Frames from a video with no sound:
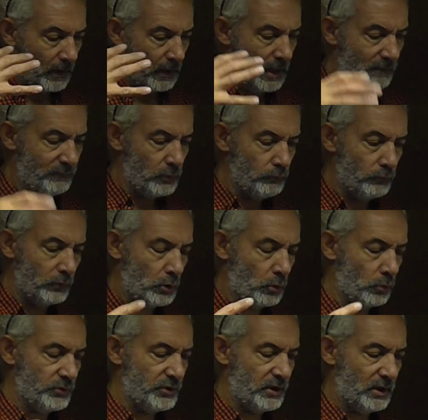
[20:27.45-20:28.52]
Have you
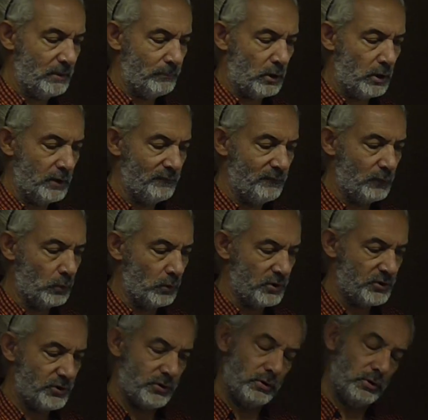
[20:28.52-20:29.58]
recorded it by
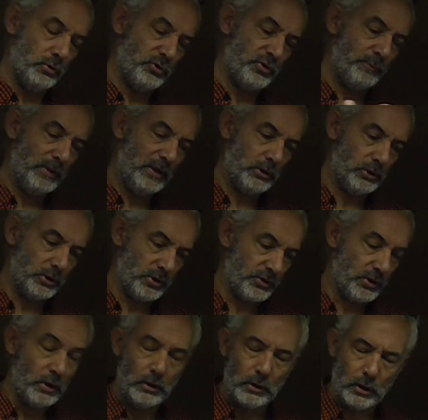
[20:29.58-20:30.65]
voice, used pictures?